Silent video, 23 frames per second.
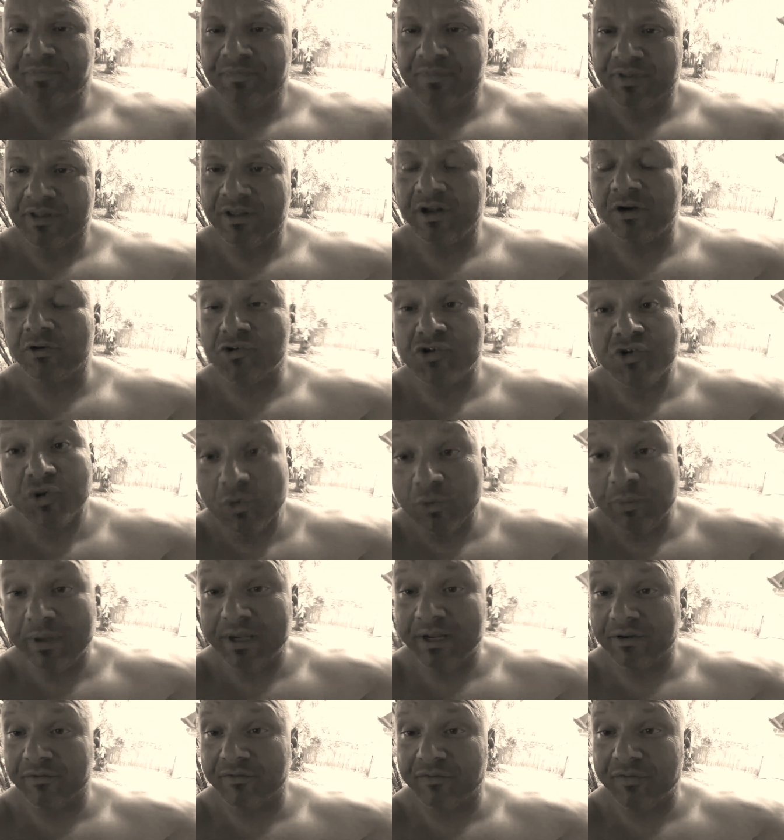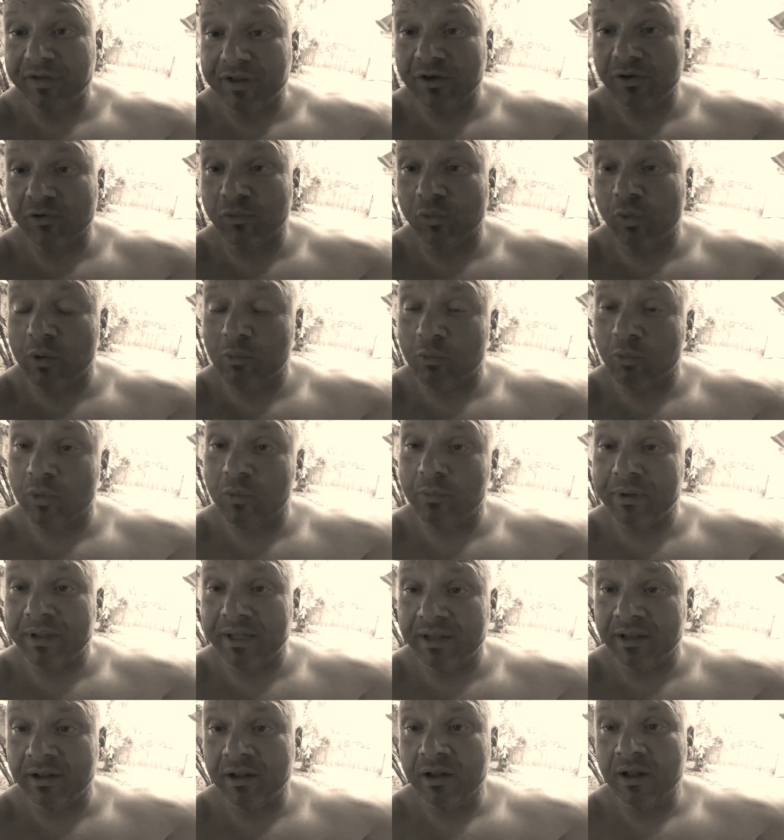you know, two will be in a field, one will
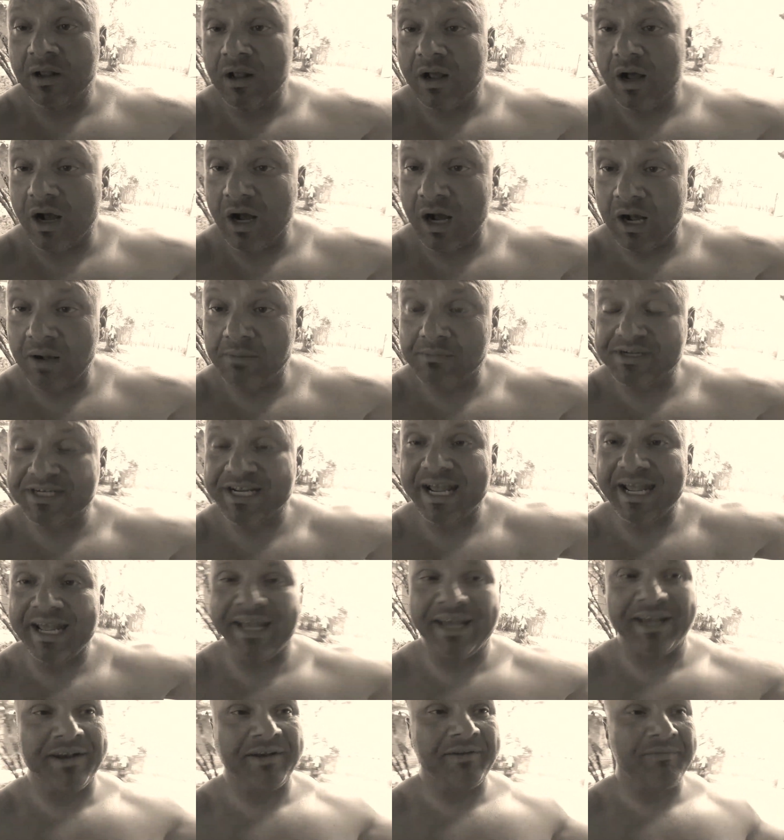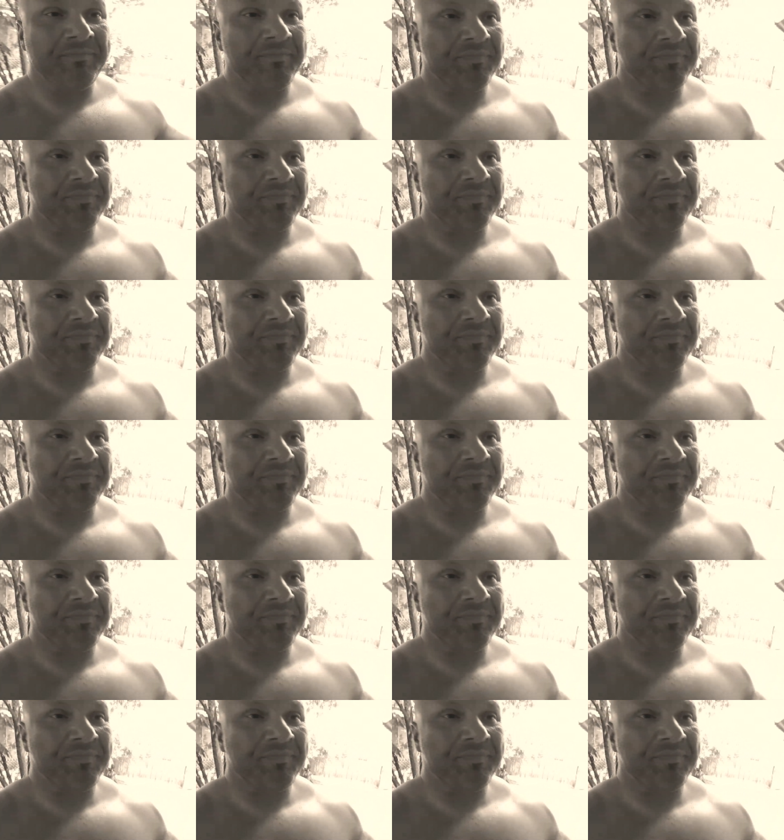be um, taken.